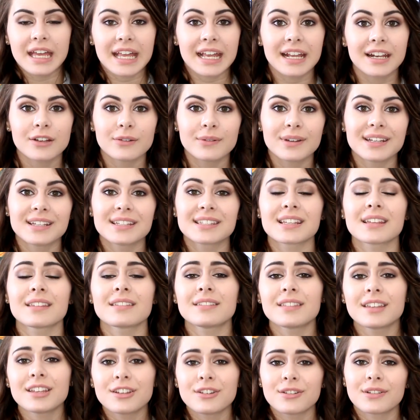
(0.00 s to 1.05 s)
Anyways,
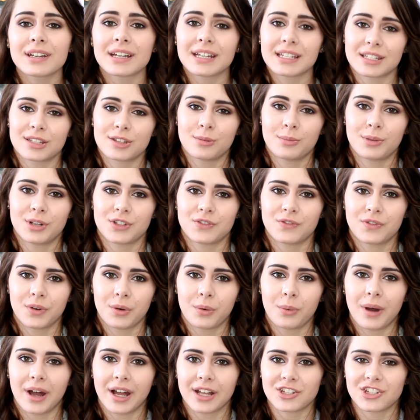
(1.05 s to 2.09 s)
thank you guys so much
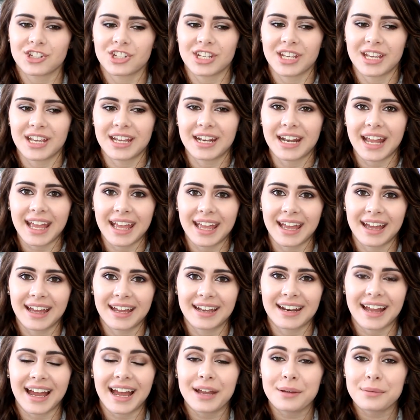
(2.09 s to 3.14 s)
for watching,
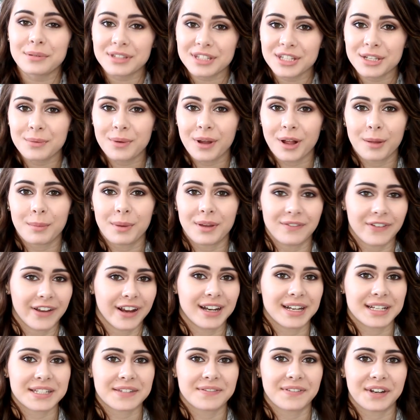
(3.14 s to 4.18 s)
and I will see you all in my
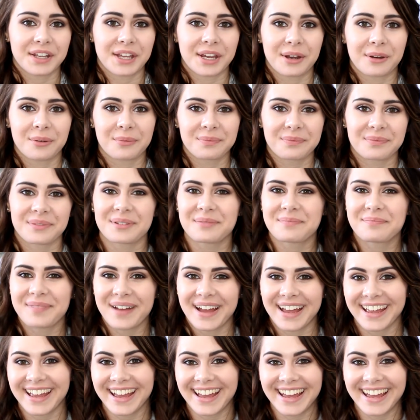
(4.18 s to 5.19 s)
very next video. Bye